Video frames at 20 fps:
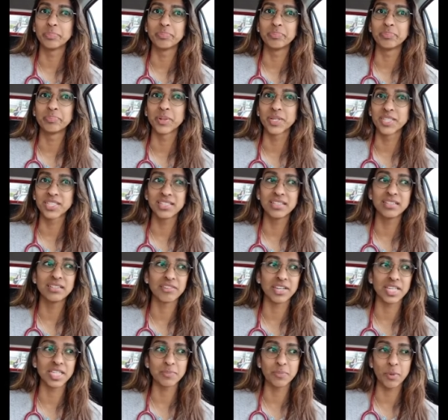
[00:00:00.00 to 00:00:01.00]
personal
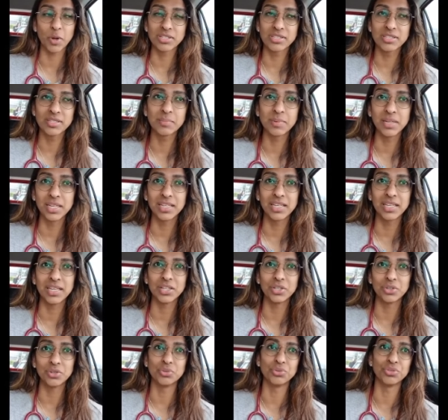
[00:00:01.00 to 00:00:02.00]
responsibility
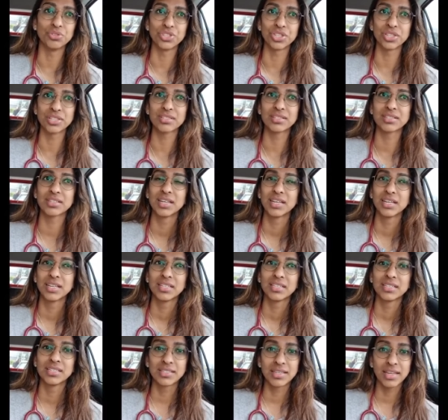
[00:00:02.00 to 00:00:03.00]
to just
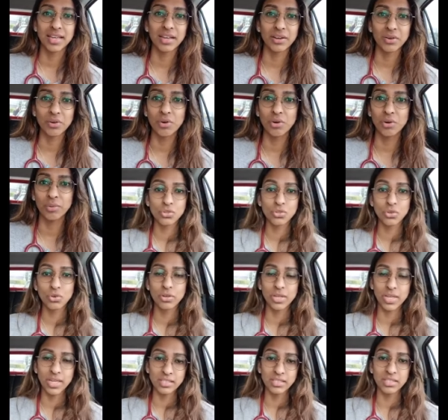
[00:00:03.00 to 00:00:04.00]
stay at home. It's
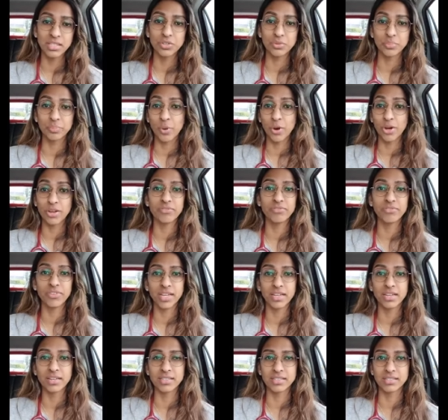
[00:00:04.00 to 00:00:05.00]
so easy to point
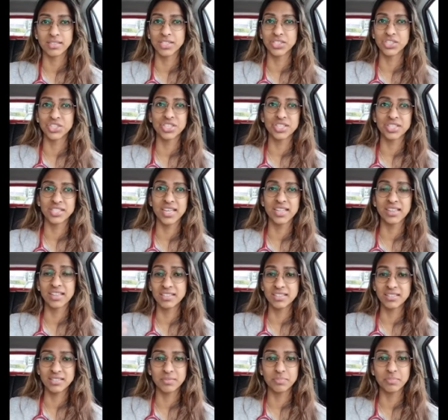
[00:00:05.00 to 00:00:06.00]
fingers and just say
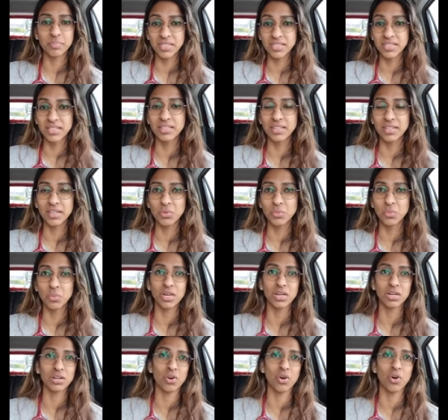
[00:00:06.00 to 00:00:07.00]
this person didn't
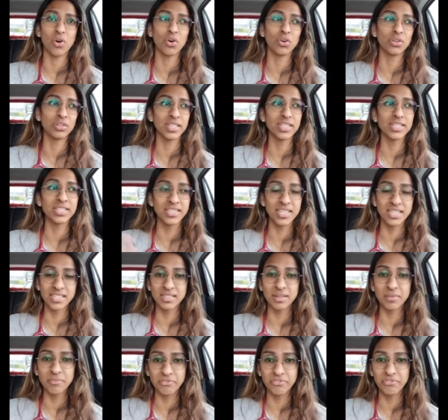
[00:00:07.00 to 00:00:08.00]
work or this
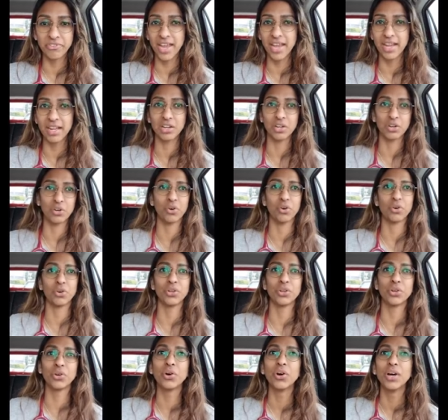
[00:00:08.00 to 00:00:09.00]
system failed or
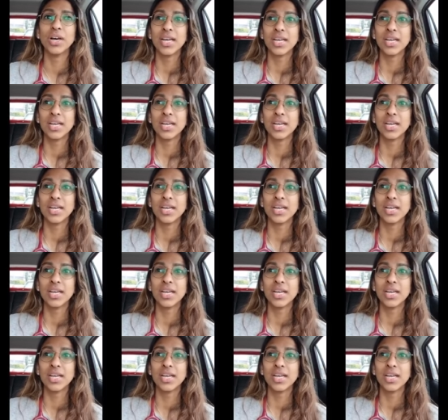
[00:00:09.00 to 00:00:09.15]
you know